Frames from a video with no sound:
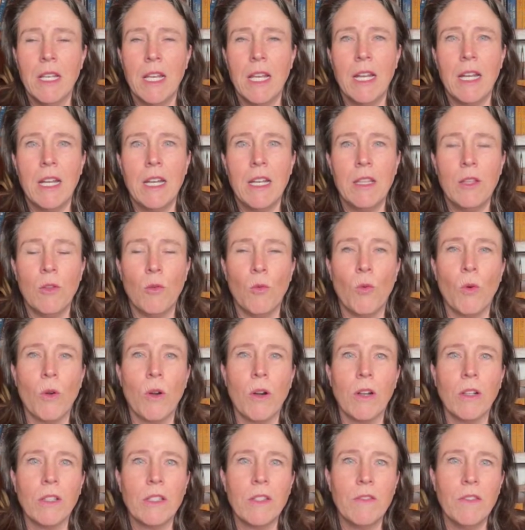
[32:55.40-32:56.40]
And in the
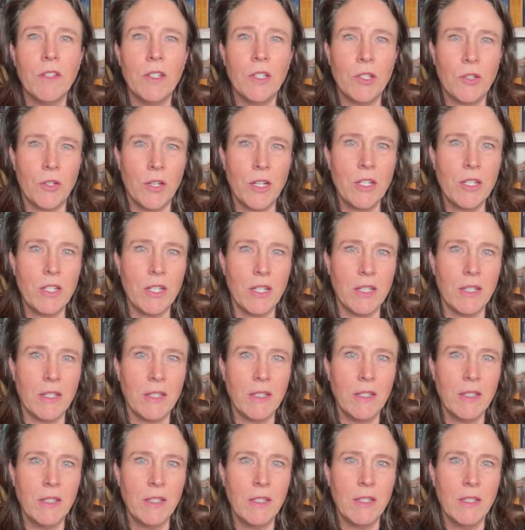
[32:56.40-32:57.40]
world of
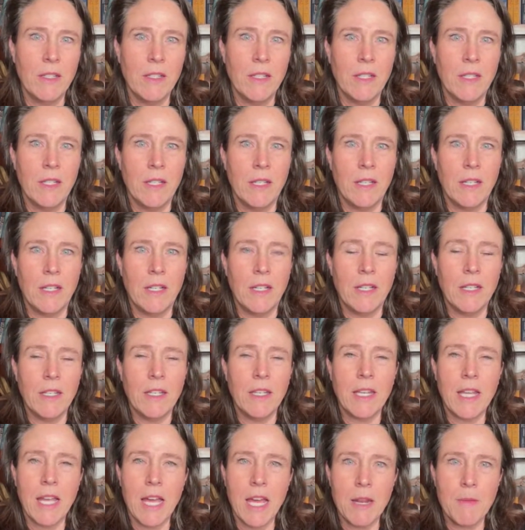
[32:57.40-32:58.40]
nutrition,
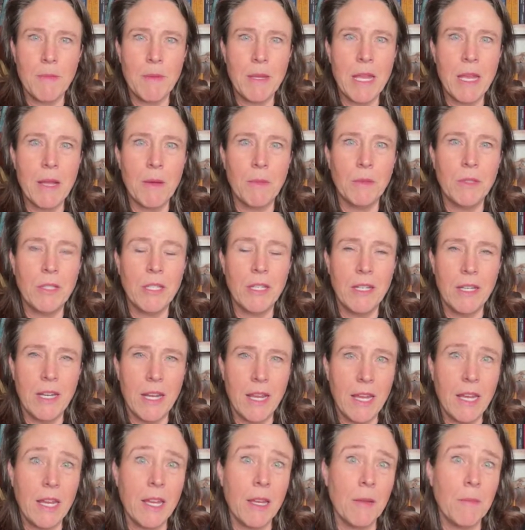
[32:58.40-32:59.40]
you got to be able to
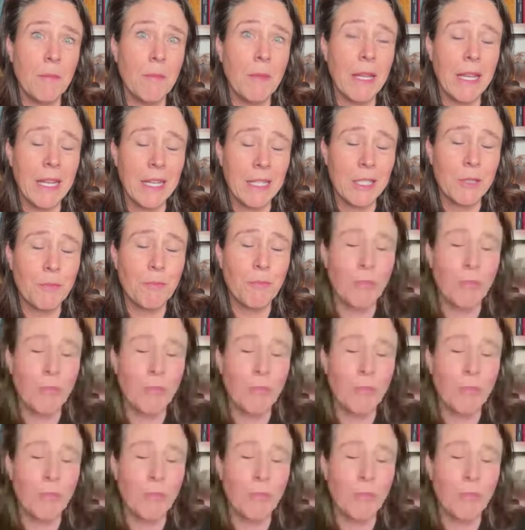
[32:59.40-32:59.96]
name its